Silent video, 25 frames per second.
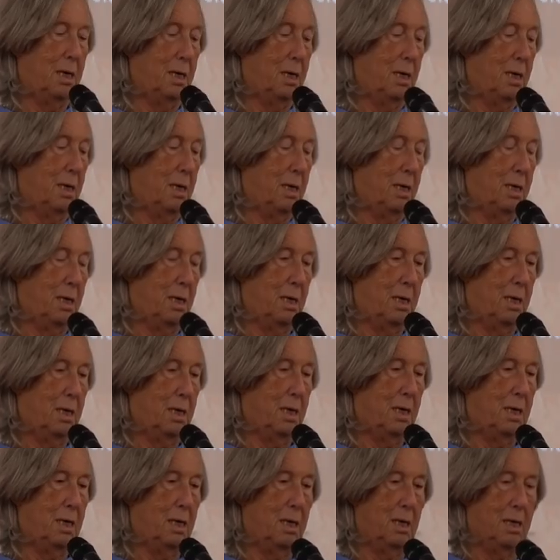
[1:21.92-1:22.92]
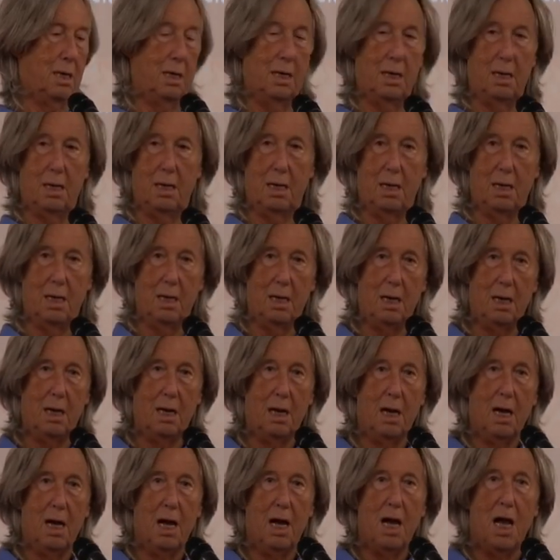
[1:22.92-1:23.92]

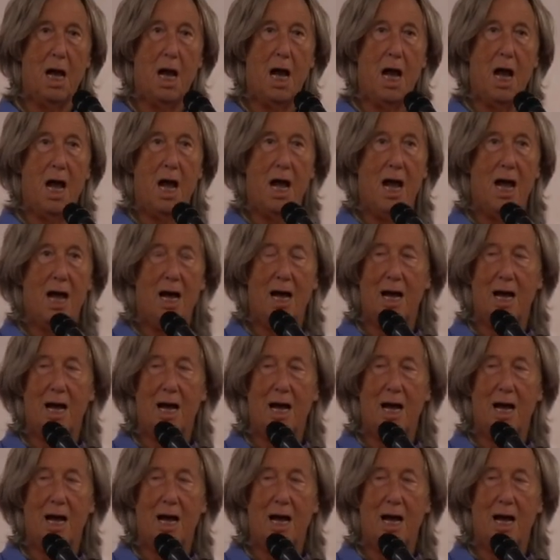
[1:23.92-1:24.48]
Nothing is said.